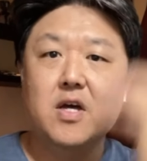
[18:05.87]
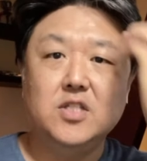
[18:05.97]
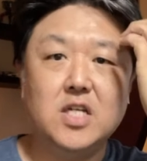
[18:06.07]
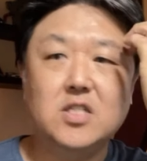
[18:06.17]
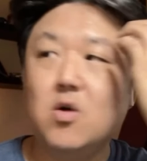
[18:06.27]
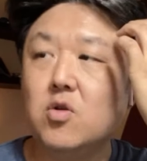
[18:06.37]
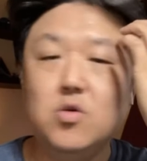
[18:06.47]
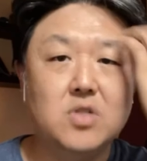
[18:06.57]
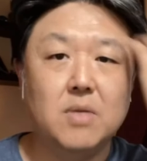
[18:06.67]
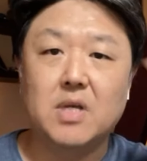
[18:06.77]
Just don't do
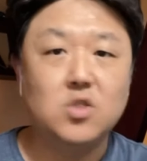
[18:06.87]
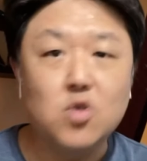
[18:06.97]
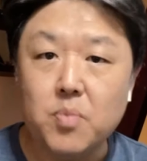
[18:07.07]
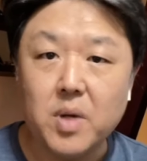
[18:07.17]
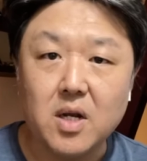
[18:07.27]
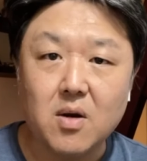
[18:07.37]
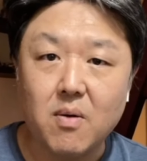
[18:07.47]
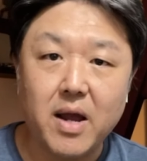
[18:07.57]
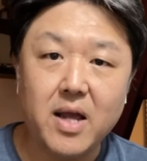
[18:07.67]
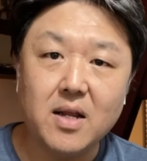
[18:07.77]
something stupid,
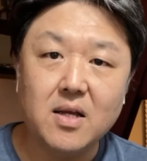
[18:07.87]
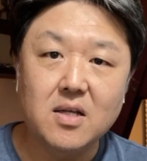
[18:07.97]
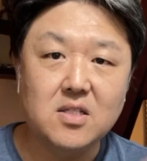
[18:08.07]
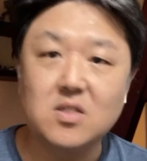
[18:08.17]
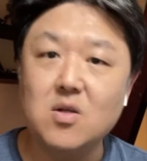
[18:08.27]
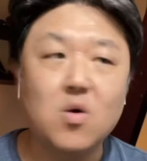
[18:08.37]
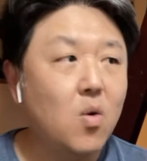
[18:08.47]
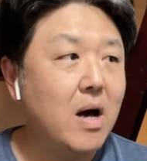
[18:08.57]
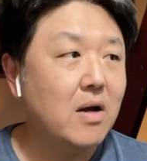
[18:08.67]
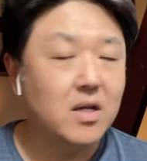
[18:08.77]
right? Just don't go
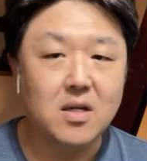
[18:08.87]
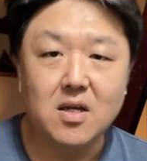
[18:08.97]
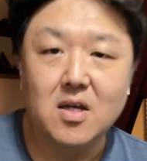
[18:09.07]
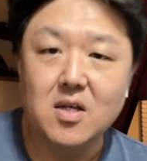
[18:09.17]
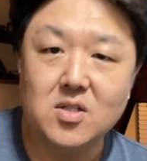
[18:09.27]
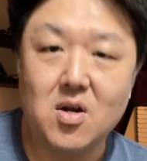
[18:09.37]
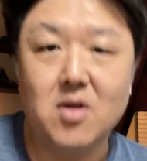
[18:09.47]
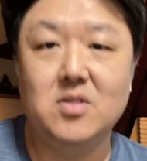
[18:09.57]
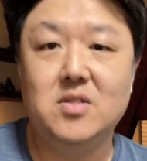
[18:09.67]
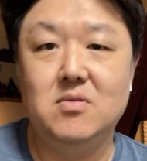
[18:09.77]
out and
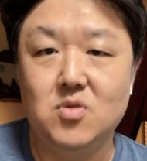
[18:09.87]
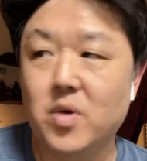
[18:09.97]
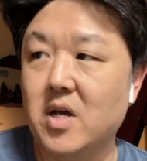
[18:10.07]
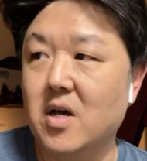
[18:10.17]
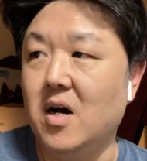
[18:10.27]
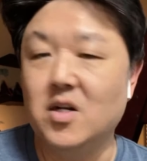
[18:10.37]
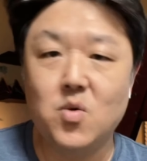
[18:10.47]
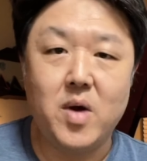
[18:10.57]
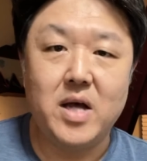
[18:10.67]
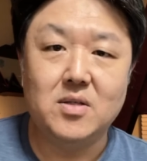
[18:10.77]
start doing an
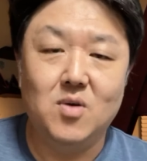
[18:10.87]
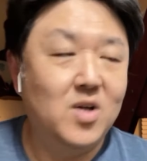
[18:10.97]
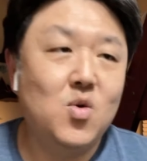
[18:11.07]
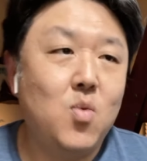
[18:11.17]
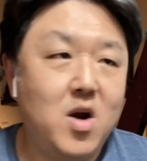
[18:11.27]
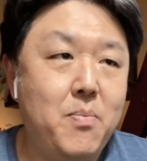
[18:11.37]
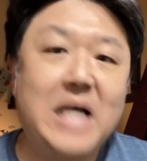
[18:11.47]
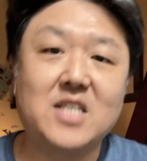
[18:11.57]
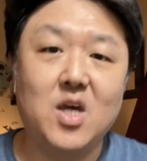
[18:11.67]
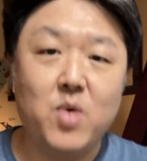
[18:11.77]
underwater
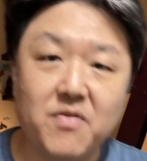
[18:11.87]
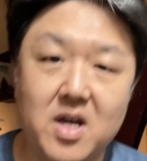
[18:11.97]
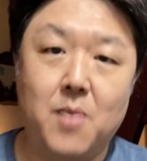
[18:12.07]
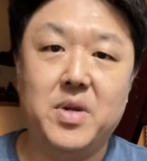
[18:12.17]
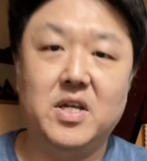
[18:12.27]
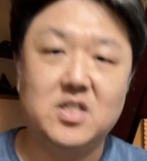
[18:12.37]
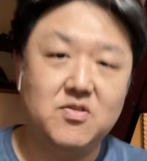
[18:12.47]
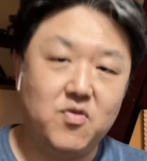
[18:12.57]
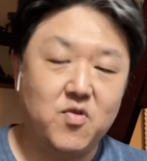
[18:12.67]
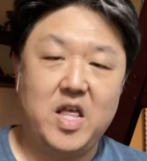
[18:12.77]
basket weaving company just
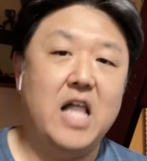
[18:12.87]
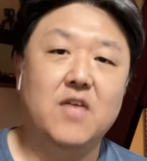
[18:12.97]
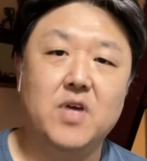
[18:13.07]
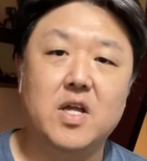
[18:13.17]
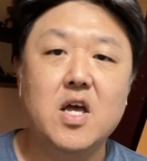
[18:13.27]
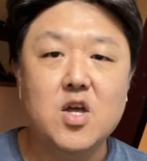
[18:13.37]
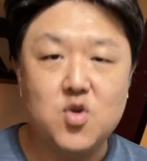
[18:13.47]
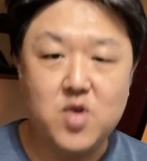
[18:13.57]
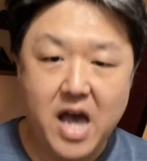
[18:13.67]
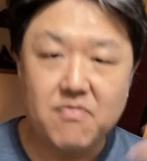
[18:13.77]
for the hell of it.
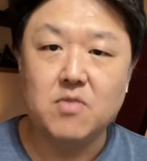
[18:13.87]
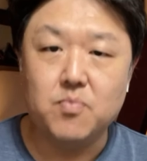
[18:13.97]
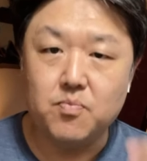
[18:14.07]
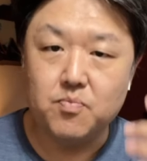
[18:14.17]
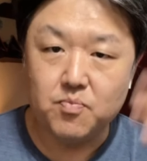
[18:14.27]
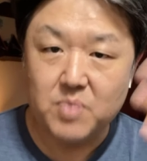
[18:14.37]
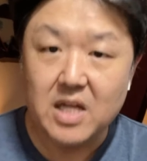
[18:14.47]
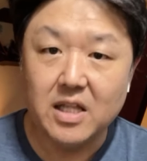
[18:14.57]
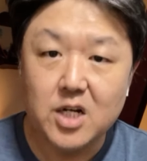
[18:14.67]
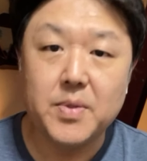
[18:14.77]
You have to be a
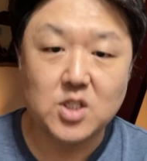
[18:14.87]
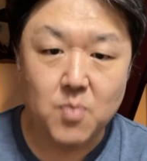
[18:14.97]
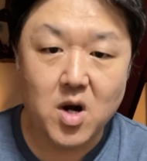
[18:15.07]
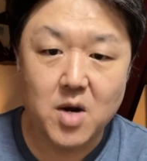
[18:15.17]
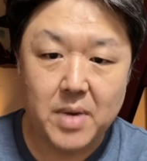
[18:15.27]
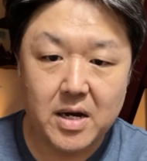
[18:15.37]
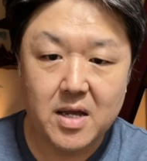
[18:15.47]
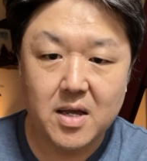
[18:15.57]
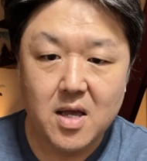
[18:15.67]
little bit smart about it.